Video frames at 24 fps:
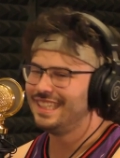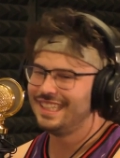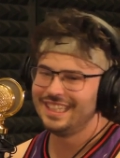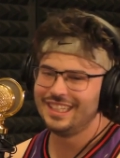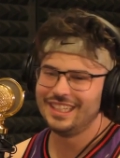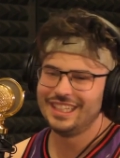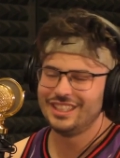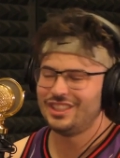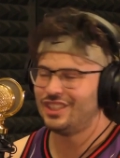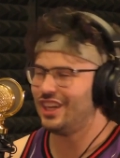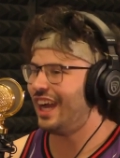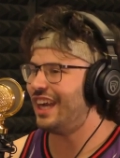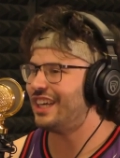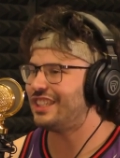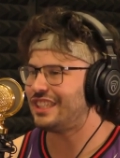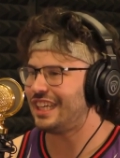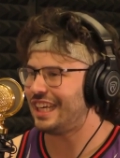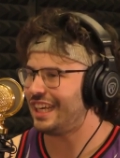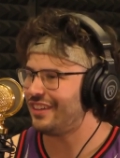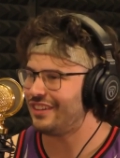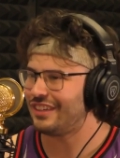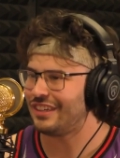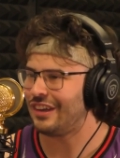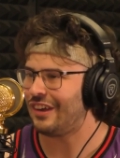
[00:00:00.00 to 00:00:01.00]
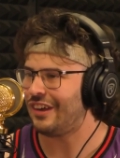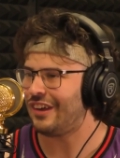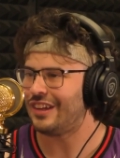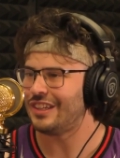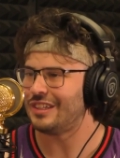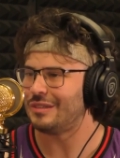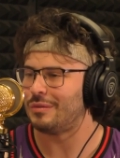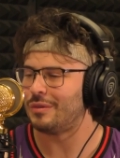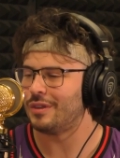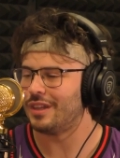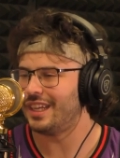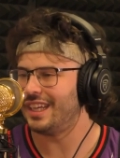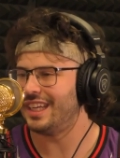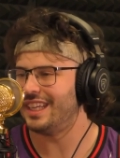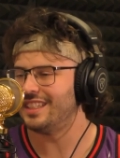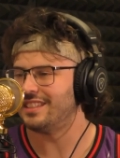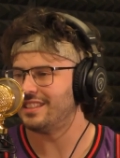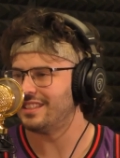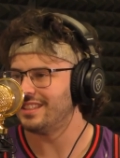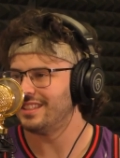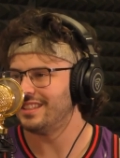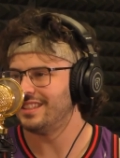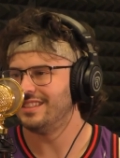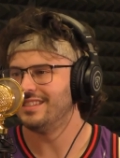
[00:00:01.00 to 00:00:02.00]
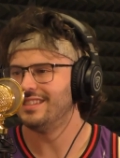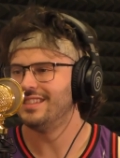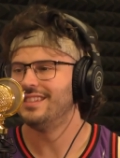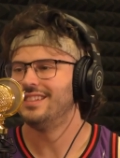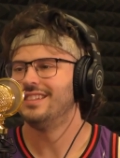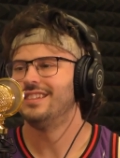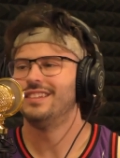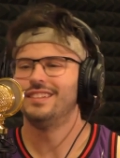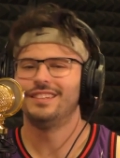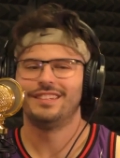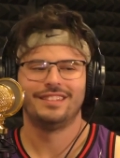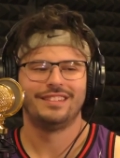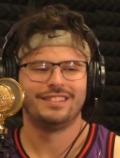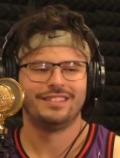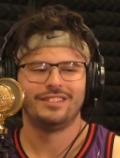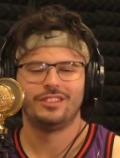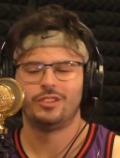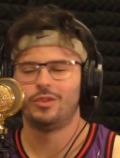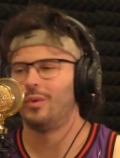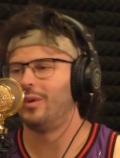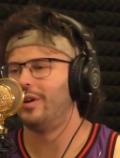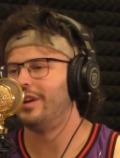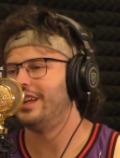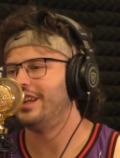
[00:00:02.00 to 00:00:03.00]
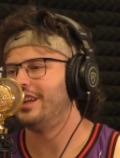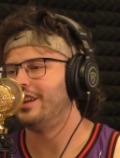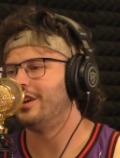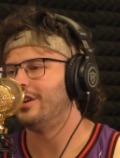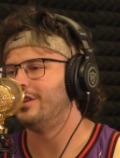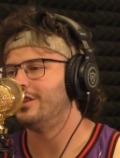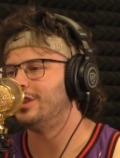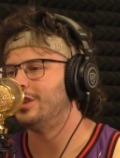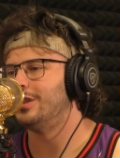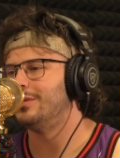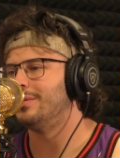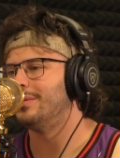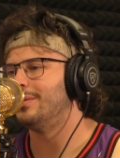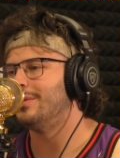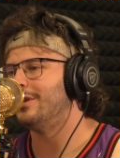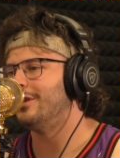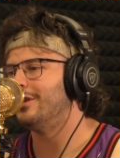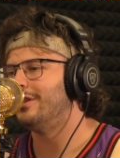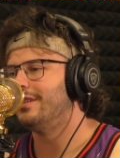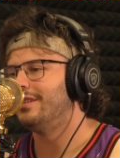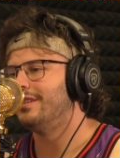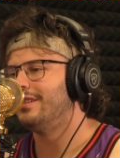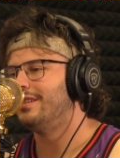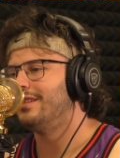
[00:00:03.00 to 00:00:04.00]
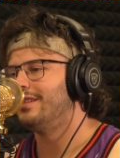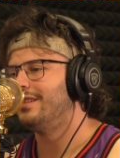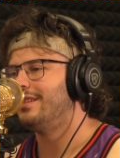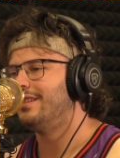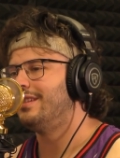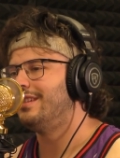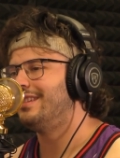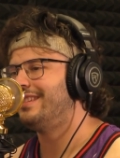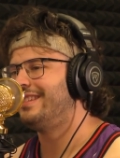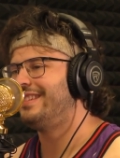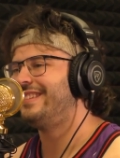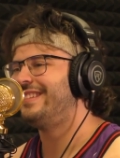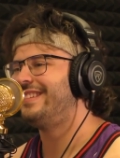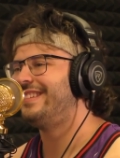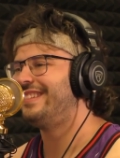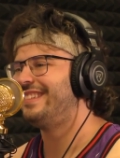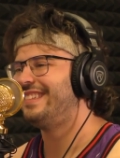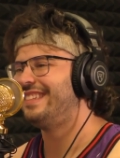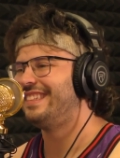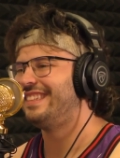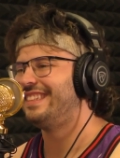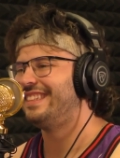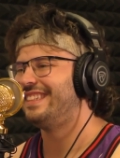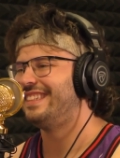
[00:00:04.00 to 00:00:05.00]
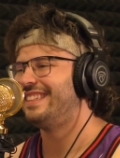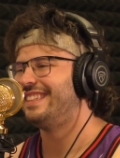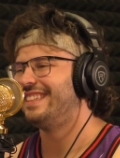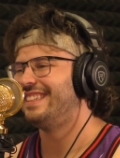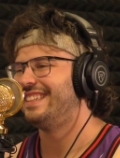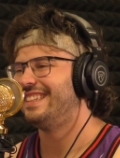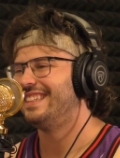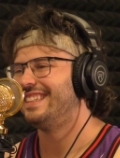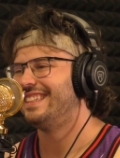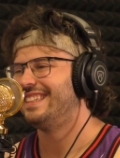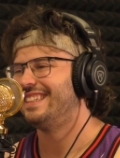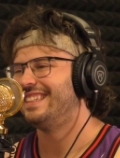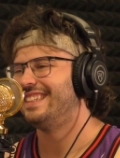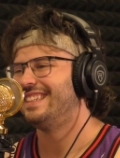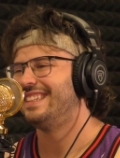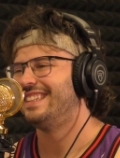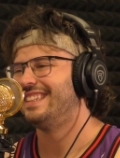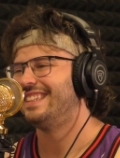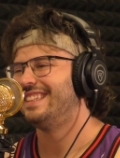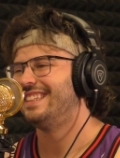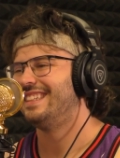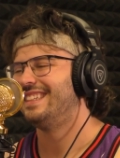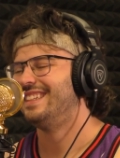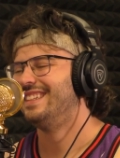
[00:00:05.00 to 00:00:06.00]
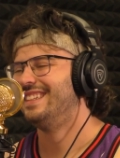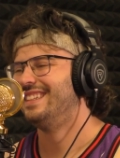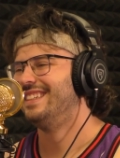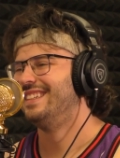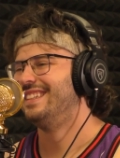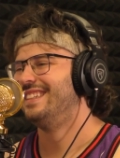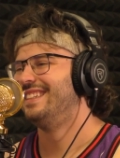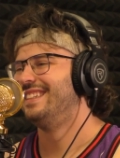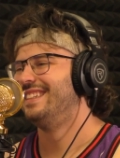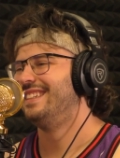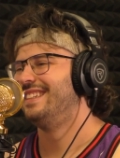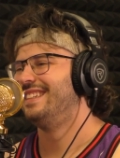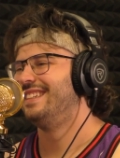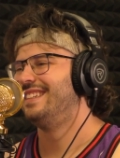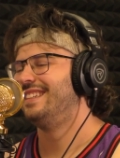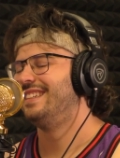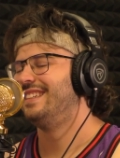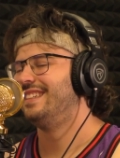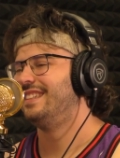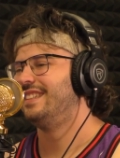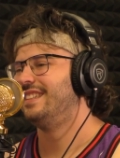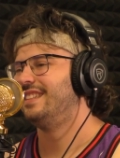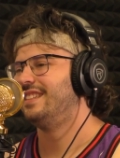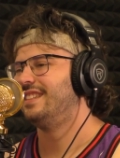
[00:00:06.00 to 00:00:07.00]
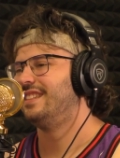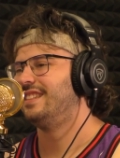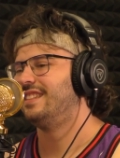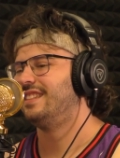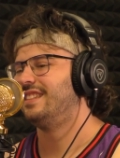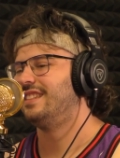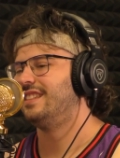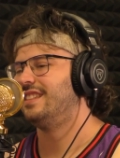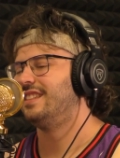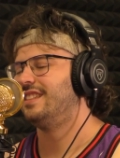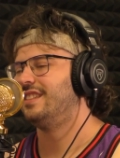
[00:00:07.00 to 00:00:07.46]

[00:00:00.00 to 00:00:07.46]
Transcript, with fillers: Josh Allen calling the plays. 20 and 0 Super Bowl. All right, what do you guys, a uh, Jets and uh Titan? Oh, I got this.